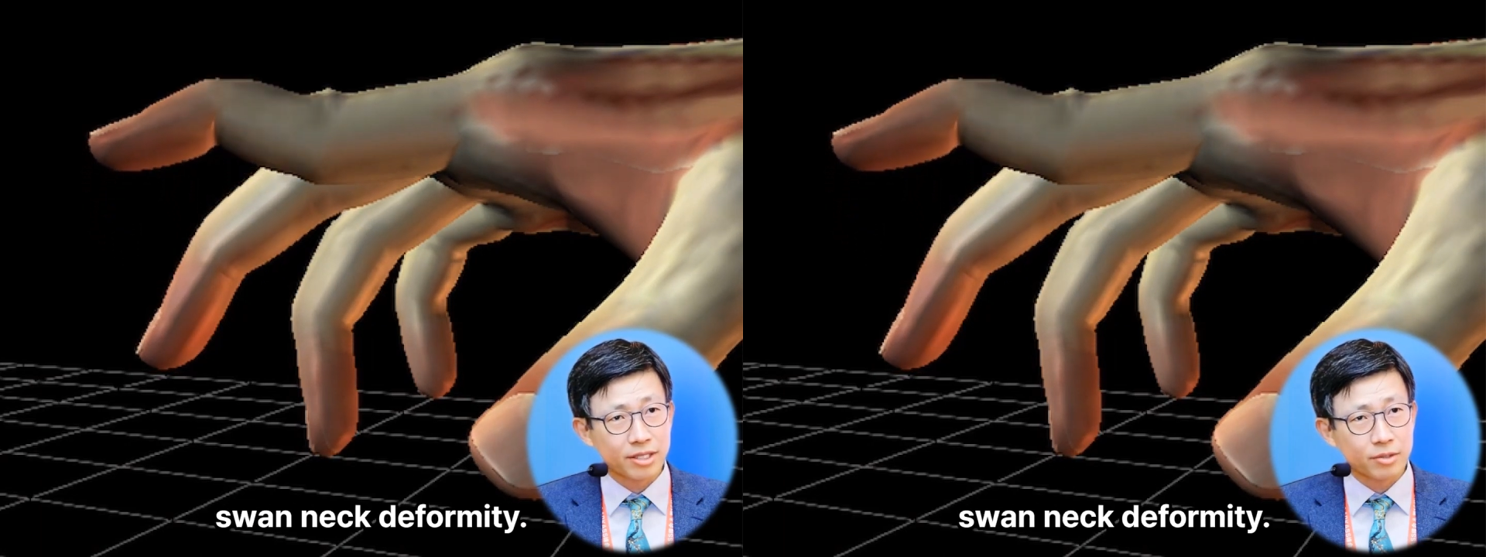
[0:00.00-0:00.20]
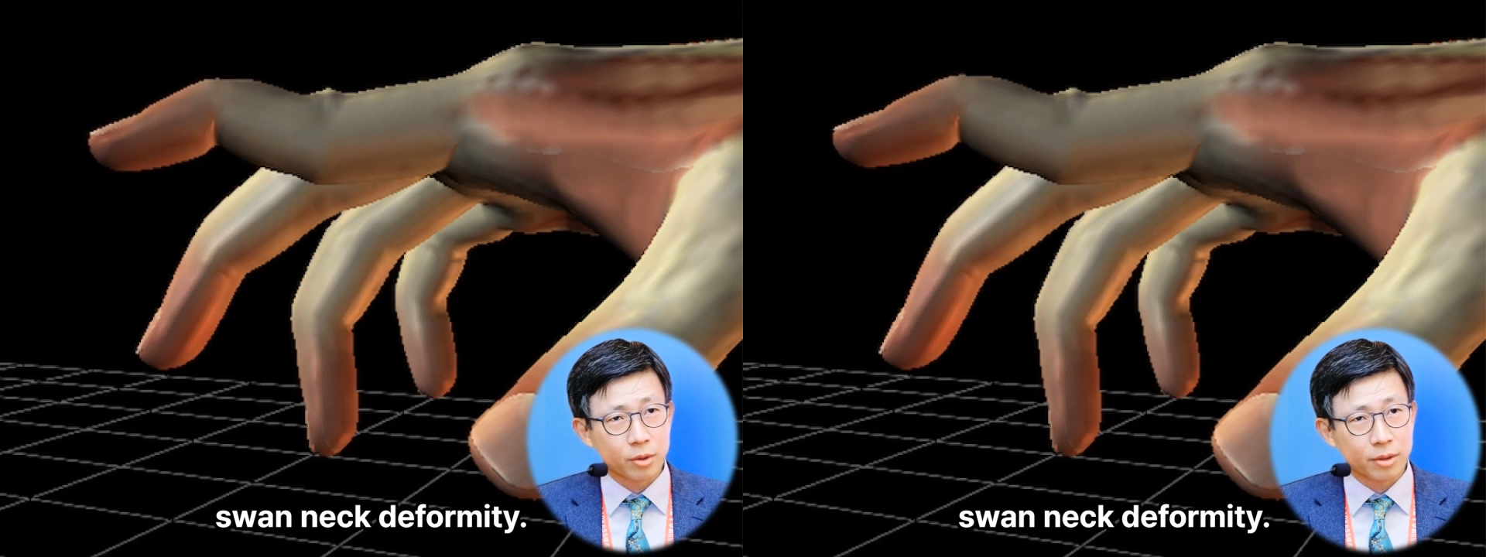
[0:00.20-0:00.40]

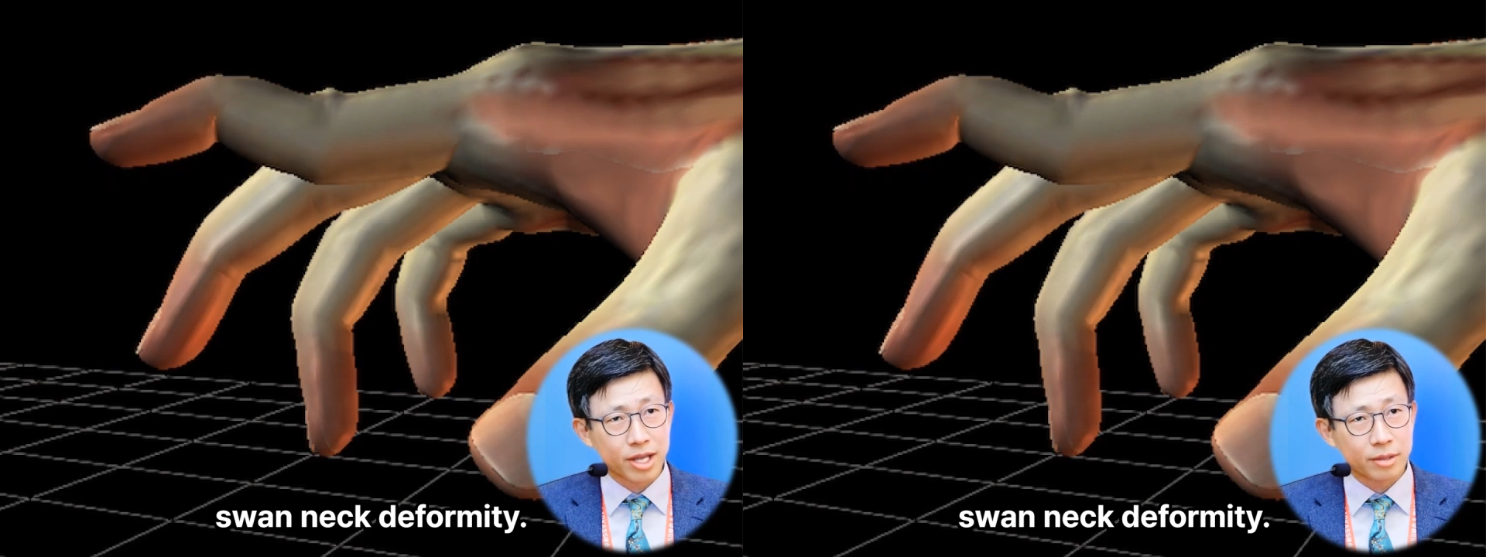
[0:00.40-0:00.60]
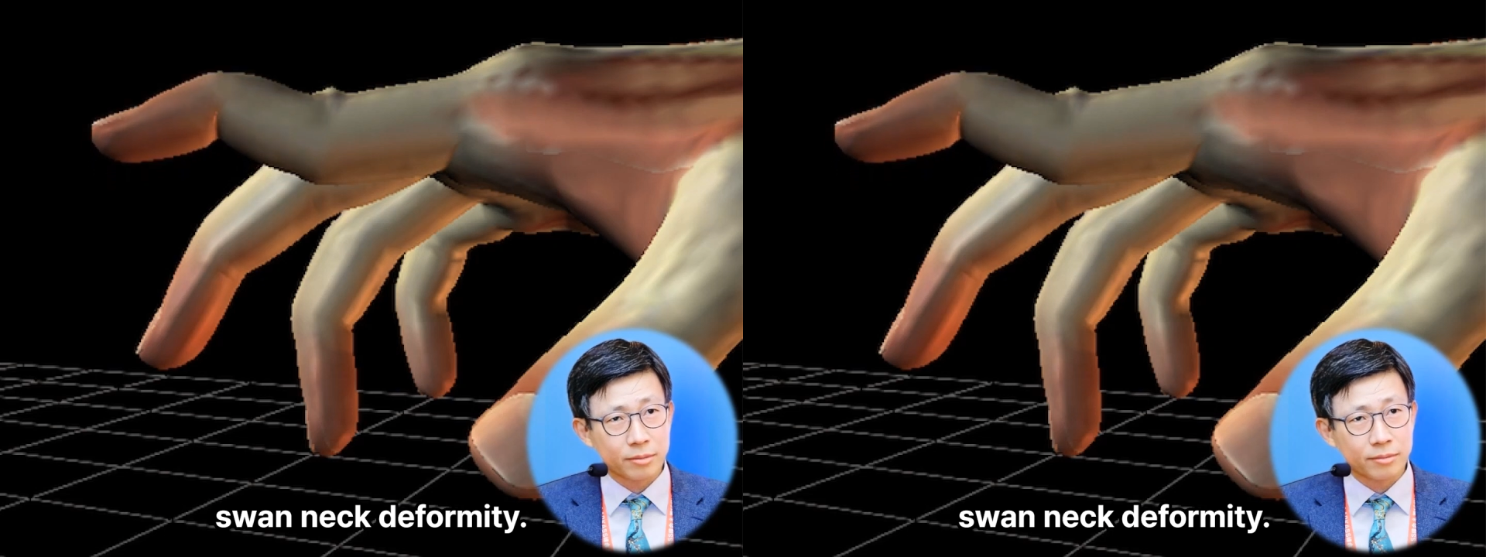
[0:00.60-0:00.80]

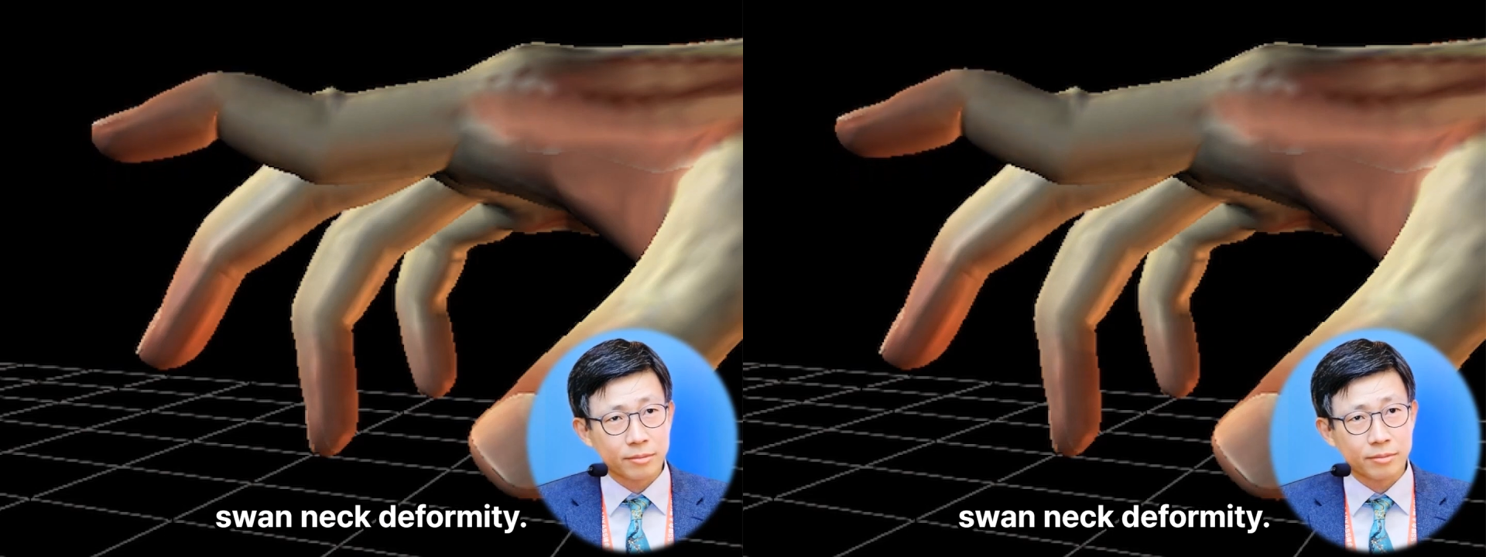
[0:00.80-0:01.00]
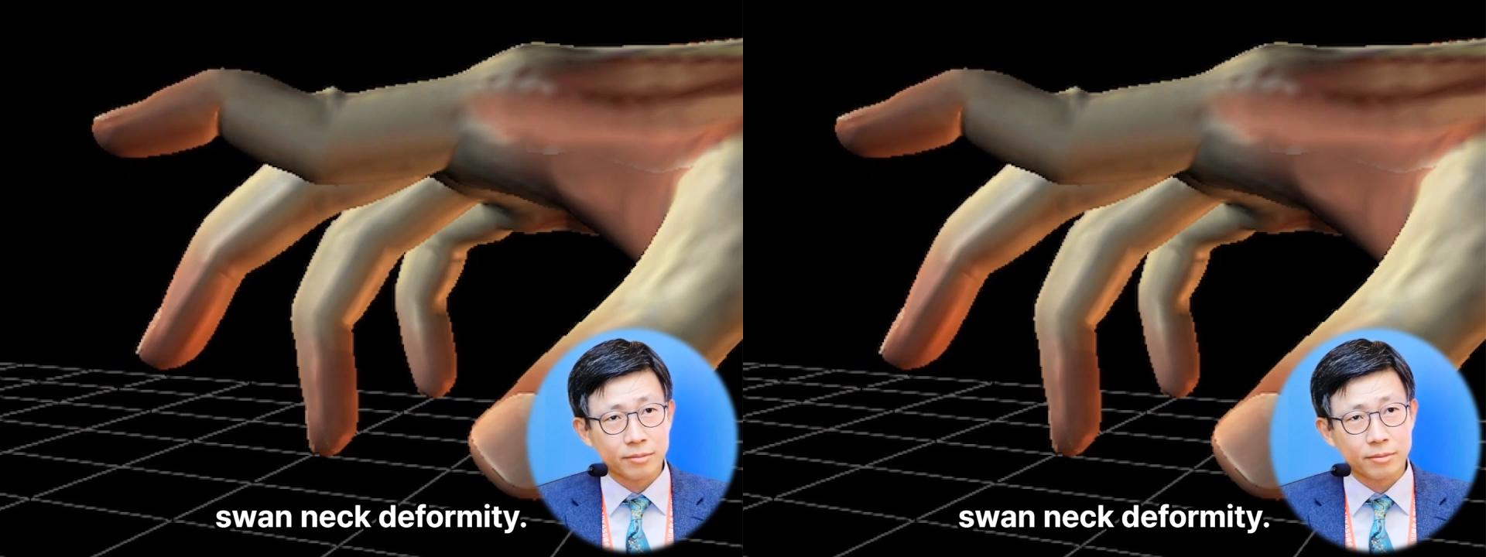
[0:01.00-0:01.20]
deformity.
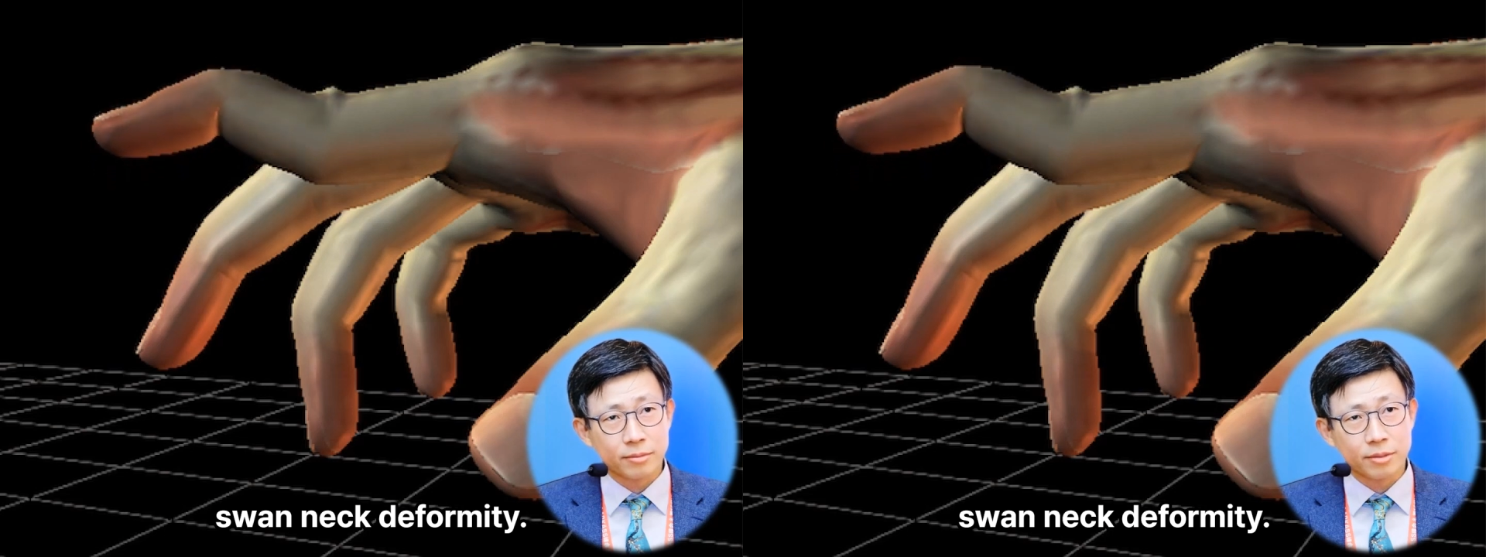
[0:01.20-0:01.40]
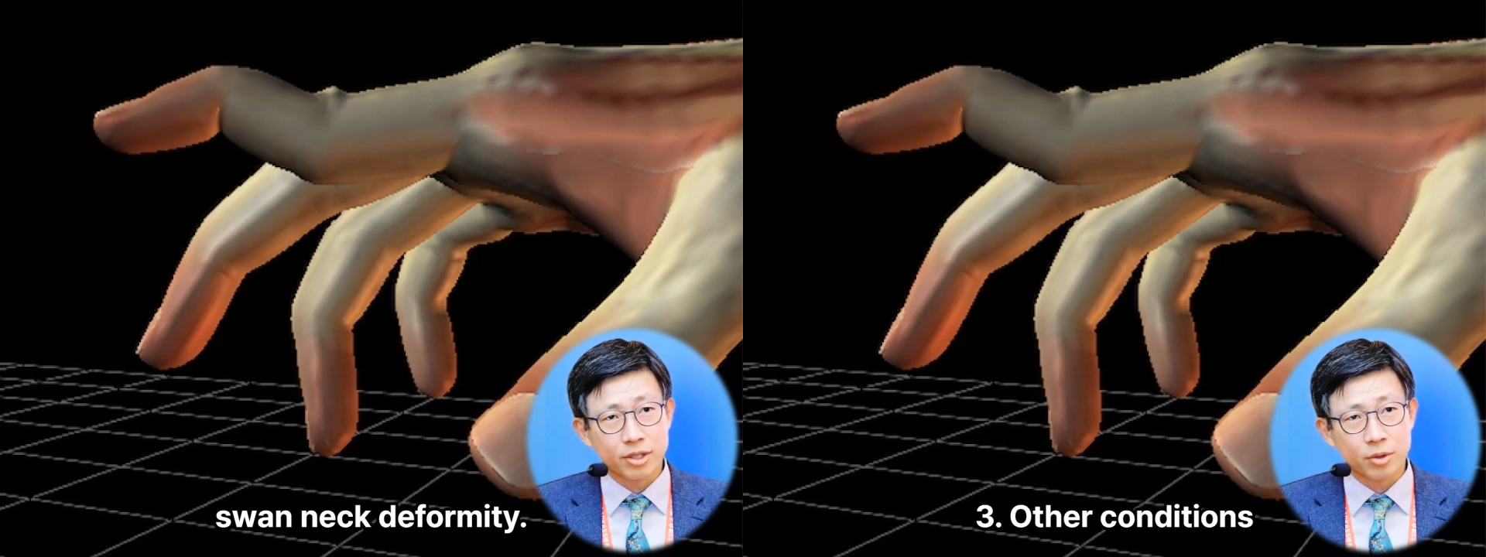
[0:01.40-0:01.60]

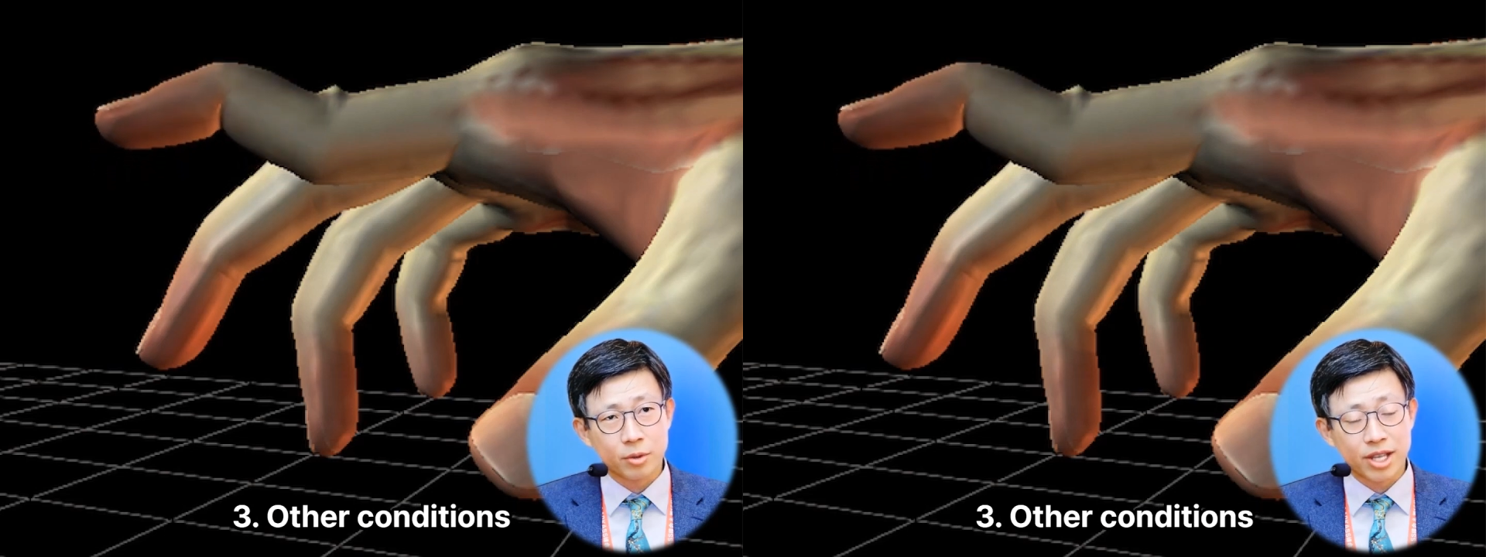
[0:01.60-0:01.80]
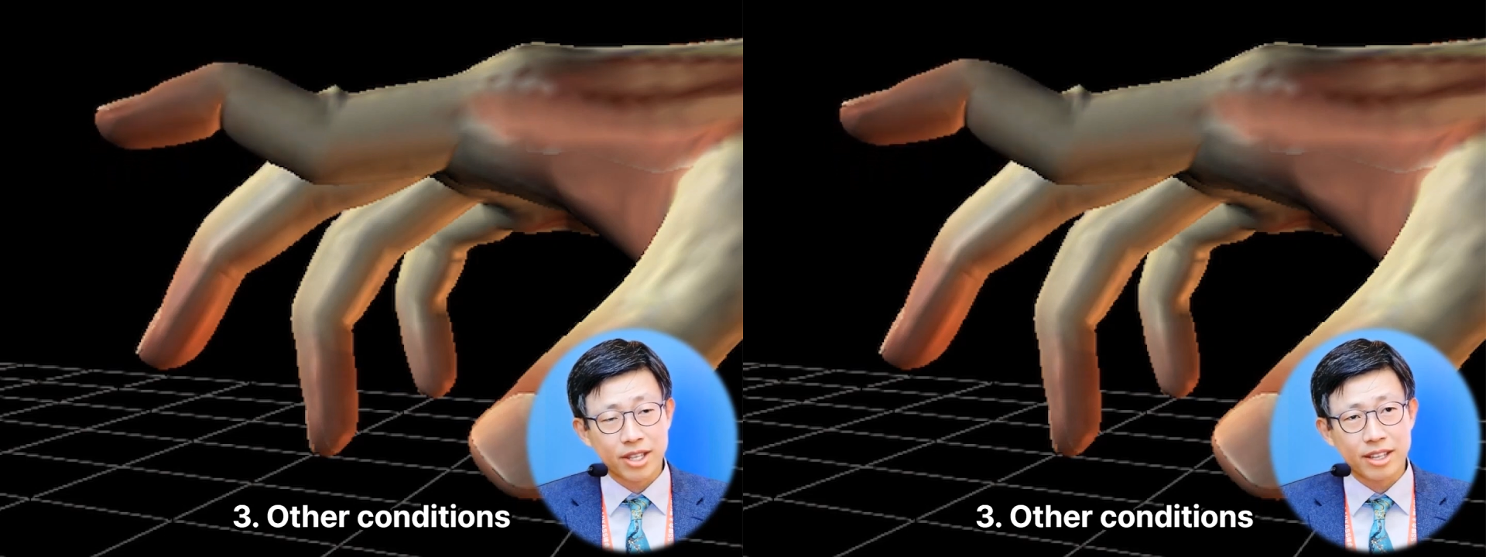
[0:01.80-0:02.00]

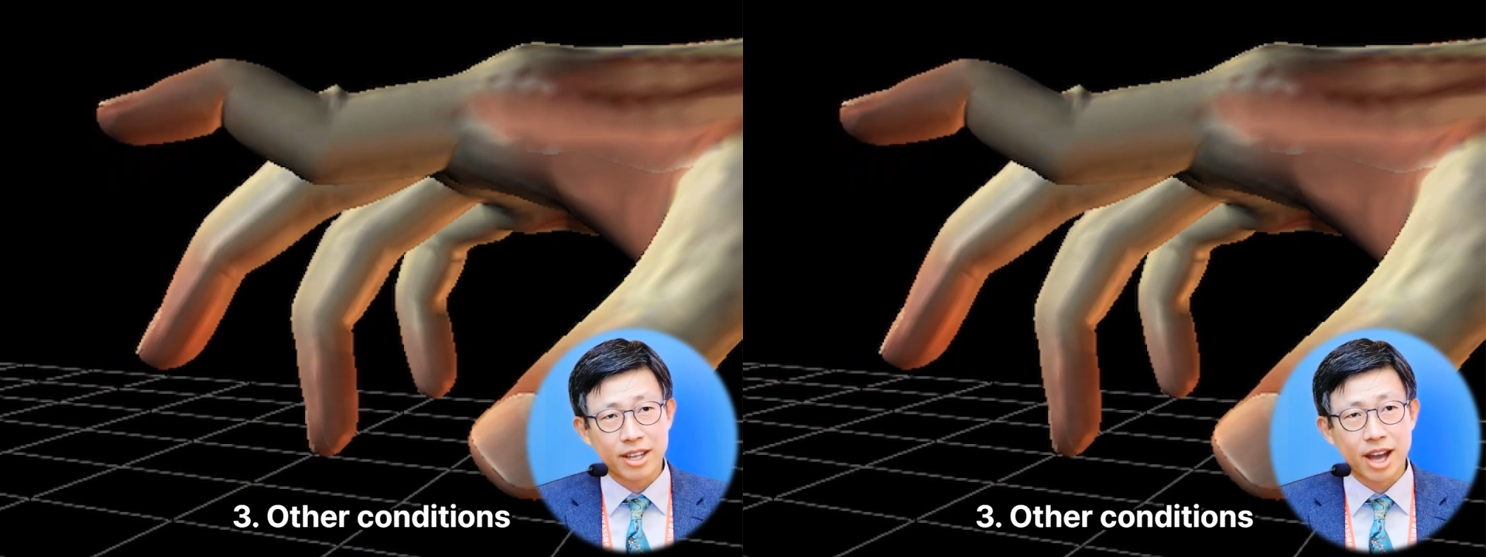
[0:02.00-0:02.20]
3.